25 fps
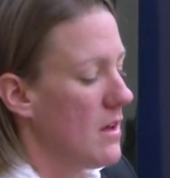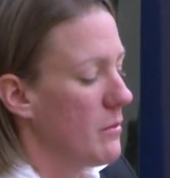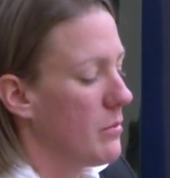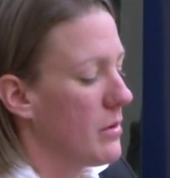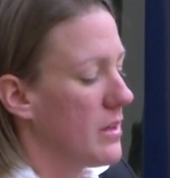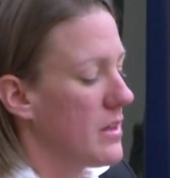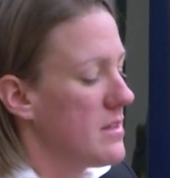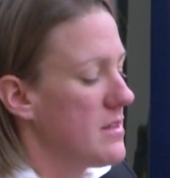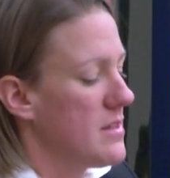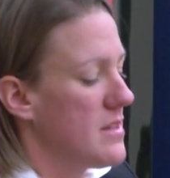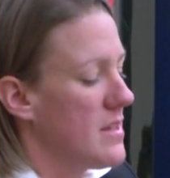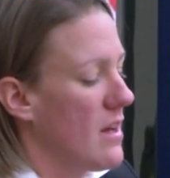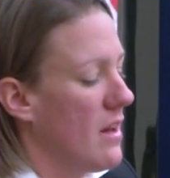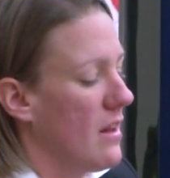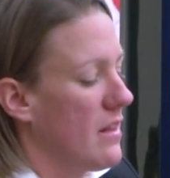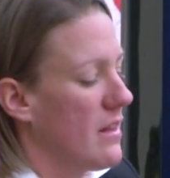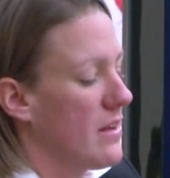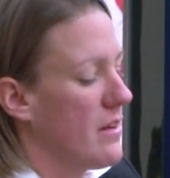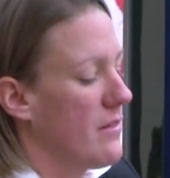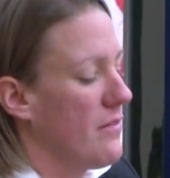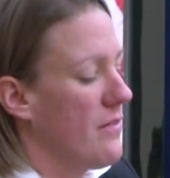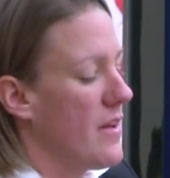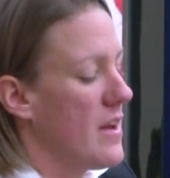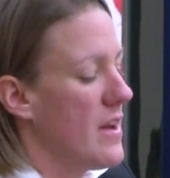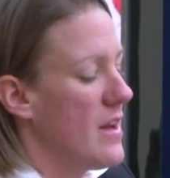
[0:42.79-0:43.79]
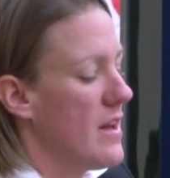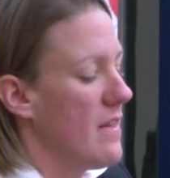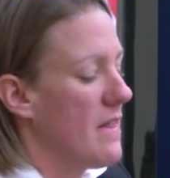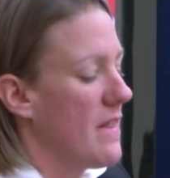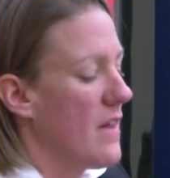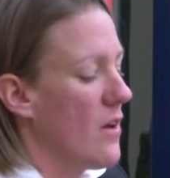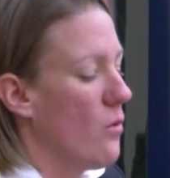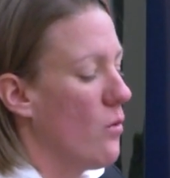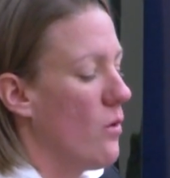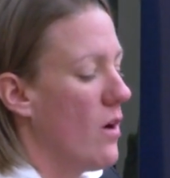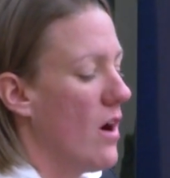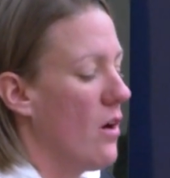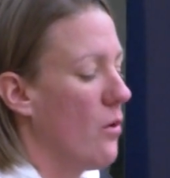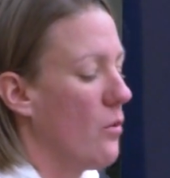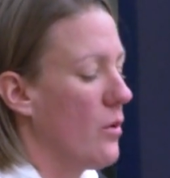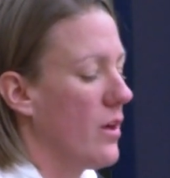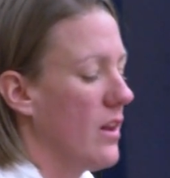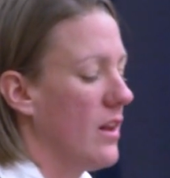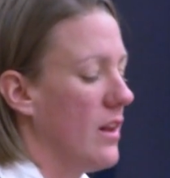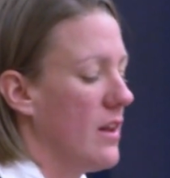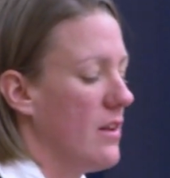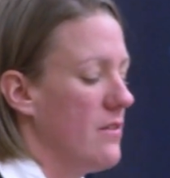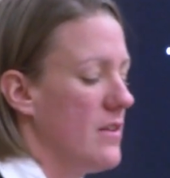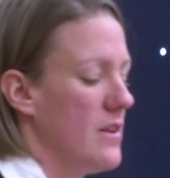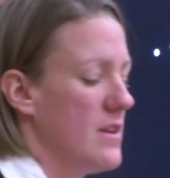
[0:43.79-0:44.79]
Please tell the defendant that while we
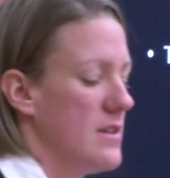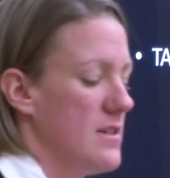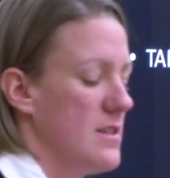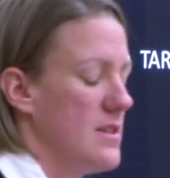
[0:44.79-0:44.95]
live in